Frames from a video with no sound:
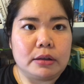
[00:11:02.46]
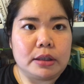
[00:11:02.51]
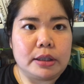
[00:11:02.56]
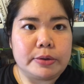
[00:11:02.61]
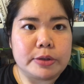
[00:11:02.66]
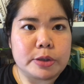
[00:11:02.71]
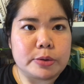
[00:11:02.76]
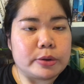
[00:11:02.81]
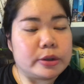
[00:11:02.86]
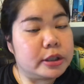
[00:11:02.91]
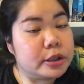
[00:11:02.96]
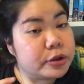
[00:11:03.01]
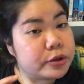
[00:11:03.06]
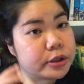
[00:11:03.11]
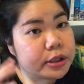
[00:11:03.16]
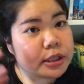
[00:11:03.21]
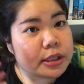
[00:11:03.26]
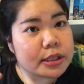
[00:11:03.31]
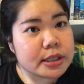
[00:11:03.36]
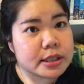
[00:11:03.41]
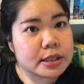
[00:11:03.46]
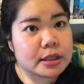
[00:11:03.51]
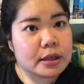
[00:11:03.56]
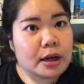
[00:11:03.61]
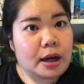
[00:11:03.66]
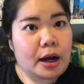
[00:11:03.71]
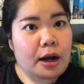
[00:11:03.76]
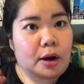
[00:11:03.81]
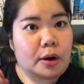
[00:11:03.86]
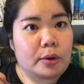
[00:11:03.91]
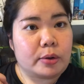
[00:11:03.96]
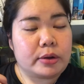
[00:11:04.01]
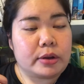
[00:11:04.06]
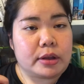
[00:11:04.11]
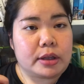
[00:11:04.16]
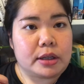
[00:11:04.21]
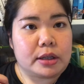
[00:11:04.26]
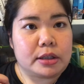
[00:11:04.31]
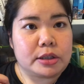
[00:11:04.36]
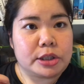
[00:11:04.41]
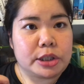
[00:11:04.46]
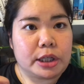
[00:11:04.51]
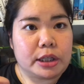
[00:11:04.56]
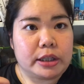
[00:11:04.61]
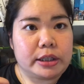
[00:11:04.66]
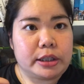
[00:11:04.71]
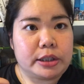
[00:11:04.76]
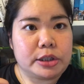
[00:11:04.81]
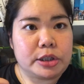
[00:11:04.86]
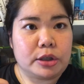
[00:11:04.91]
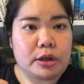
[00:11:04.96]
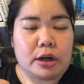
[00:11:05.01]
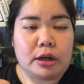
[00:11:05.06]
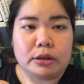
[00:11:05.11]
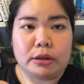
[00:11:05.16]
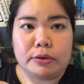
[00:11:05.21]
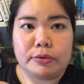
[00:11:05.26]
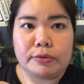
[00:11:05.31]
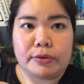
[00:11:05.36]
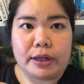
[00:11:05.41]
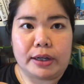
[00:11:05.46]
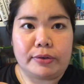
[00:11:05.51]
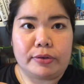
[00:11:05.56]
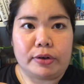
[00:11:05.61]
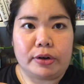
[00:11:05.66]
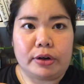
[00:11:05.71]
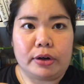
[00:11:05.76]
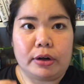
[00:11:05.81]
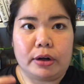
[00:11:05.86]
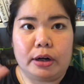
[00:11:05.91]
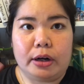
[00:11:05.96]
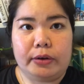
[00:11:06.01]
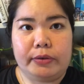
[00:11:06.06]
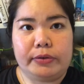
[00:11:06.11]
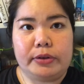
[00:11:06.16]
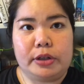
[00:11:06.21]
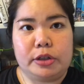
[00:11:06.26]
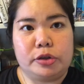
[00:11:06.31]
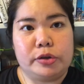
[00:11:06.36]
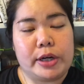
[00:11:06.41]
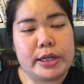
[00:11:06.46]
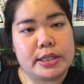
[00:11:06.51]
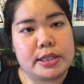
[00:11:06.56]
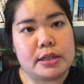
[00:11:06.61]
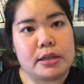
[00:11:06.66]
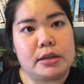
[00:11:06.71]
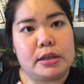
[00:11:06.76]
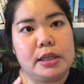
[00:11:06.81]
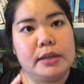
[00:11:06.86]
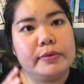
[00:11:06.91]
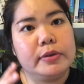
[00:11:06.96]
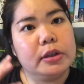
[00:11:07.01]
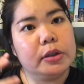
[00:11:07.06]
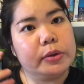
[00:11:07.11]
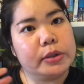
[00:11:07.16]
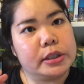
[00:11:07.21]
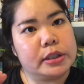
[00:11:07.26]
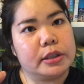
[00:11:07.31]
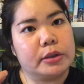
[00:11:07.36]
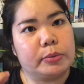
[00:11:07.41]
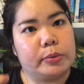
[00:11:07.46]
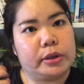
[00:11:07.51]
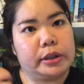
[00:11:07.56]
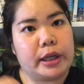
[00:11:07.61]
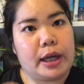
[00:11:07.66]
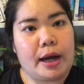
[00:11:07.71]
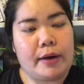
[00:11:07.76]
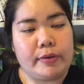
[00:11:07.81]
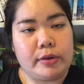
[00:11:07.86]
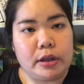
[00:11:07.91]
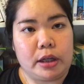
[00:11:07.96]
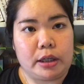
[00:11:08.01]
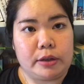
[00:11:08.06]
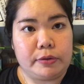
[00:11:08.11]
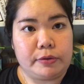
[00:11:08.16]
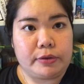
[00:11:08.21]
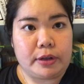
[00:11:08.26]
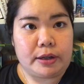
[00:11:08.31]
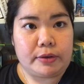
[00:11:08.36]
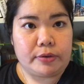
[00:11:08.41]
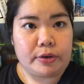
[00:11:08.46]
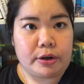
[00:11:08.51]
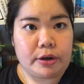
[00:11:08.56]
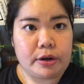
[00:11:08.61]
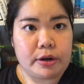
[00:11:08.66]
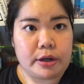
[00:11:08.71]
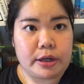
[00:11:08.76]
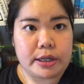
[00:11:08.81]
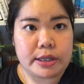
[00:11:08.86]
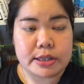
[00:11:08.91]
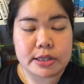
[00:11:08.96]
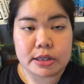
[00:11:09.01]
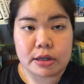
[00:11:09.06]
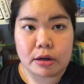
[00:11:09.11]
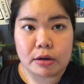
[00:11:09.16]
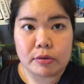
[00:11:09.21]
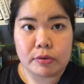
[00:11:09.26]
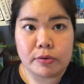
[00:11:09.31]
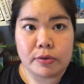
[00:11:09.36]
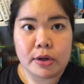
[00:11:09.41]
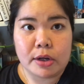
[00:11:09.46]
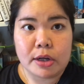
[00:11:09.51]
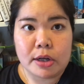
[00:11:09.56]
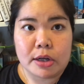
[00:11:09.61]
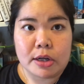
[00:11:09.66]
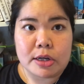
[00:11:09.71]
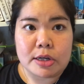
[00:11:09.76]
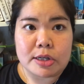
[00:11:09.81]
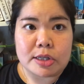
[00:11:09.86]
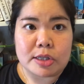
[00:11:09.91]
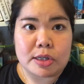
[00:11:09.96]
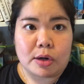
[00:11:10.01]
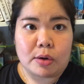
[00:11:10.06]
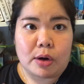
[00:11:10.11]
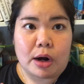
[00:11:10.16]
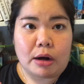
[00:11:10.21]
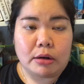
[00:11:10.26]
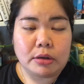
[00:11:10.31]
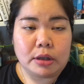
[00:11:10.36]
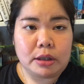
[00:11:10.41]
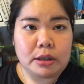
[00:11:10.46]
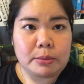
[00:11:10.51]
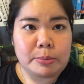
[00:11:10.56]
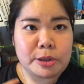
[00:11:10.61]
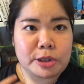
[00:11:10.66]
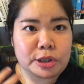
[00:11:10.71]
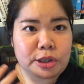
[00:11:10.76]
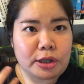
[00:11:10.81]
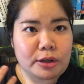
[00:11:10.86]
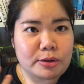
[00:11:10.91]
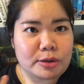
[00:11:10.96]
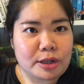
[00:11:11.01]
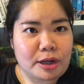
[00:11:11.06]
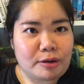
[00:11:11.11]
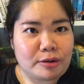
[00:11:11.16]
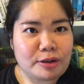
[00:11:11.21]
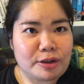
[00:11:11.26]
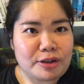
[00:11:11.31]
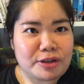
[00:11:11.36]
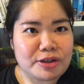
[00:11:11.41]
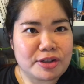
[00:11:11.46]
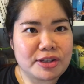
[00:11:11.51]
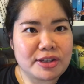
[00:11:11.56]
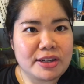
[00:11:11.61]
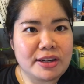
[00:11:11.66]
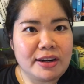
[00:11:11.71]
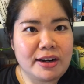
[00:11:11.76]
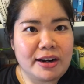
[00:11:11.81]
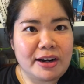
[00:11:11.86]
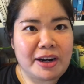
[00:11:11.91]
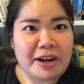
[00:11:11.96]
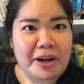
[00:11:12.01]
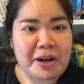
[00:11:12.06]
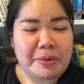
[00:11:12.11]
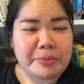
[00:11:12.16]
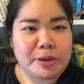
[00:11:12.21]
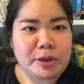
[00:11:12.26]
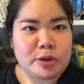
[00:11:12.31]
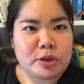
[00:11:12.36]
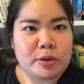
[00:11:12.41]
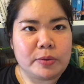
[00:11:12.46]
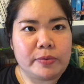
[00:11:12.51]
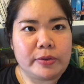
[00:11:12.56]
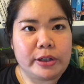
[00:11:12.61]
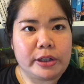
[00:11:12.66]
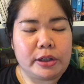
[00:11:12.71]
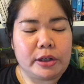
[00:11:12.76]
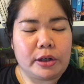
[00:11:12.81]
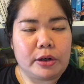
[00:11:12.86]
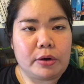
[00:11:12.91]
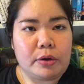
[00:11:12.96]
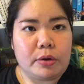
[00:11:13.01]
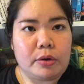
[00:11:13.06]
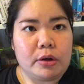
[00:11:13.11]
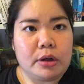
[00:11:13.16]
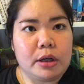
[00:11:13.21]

it's interesting to see how the jelly took on the flavor of the dressing, even though it didn't really have a lot of flavor itself. So I'll link Michelle Zauner's YouTube video